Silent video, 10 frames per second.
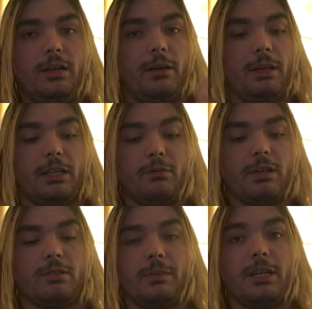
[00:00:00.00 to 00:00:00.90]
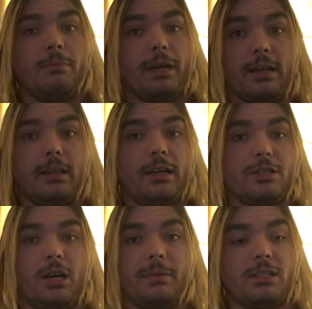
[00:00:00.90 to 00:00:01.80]
and then WrestleMania Backlash.
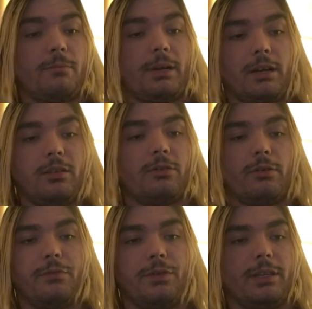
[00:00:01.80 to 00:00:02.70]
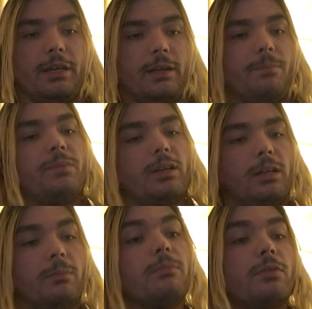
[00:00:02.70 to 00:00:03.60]
Got myself back on the groove for that.
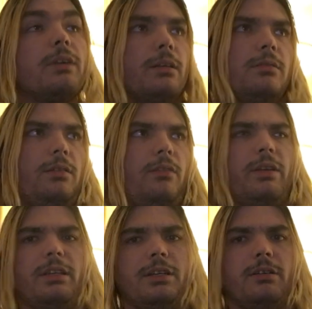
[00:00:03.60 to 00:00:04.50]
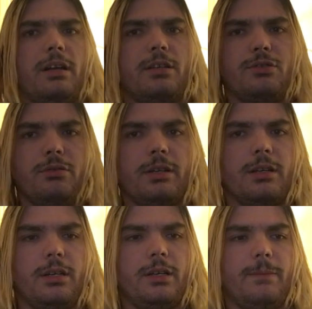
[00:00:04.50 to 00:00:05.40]
Um, throughout throughout the year, I
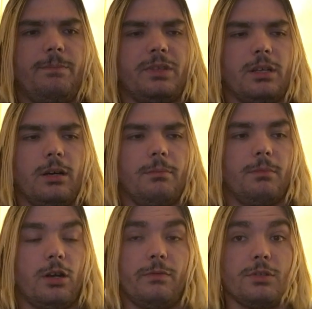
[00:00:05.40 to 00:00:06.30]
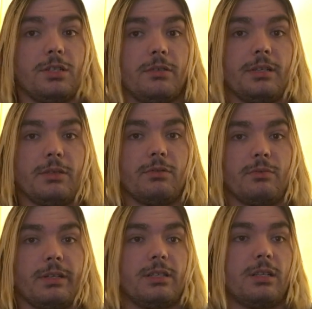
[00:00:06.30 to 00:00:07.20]
enjoyed the Marvel series that was
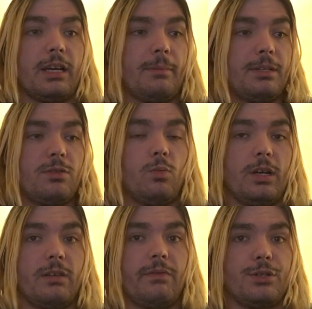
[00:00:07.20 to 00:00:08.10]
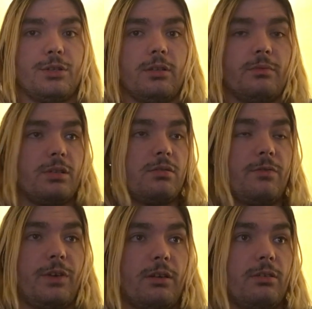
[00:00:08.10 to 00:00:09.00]
releasing, Like I mentioned, WandaVision, there was also
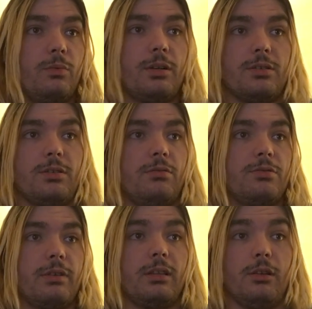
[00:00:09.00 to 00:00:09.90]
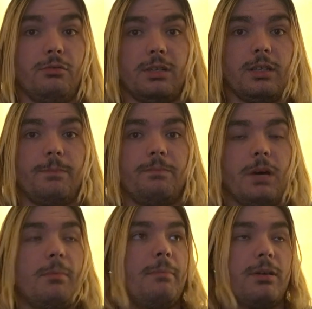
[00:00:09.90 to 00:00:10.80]
Falcon the Winter Soldier and Loki.
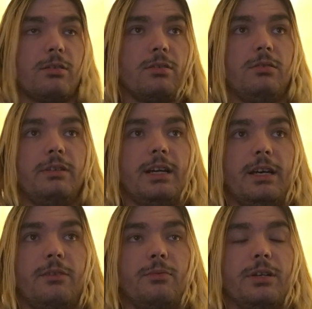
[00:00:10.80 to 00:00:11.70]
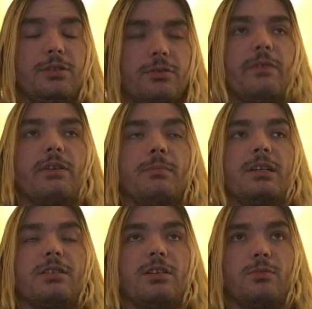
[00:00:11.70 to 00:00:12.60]
Mama Maracle and I, we enjoy it very
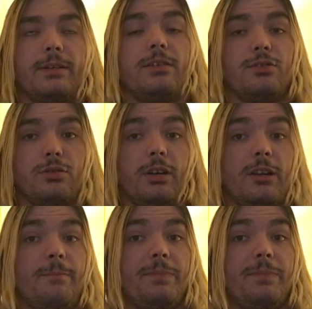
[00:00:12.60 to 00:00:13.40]
much because we enjoy